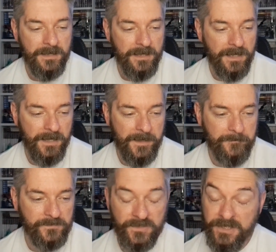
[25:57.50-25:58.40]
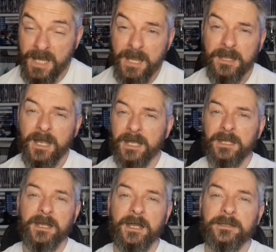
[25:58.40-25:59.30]
So yeah,
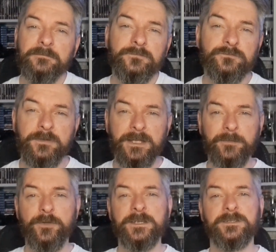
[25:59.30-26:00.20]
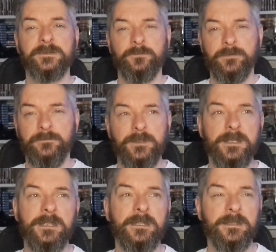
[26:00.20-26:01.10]
I was really impressed with
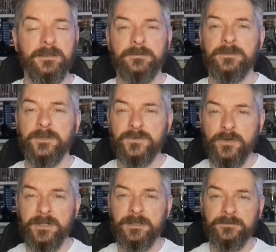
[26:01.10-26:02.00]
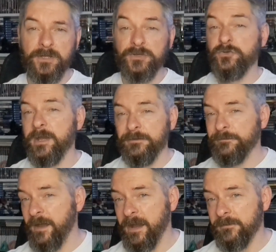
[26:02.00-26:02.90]
the toy and train
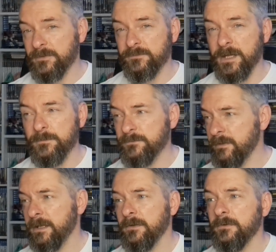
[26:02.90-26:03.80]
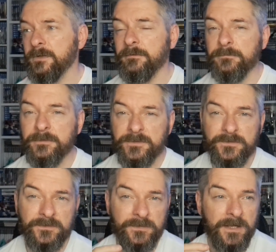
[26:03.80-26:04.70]
fair. It was really good. Just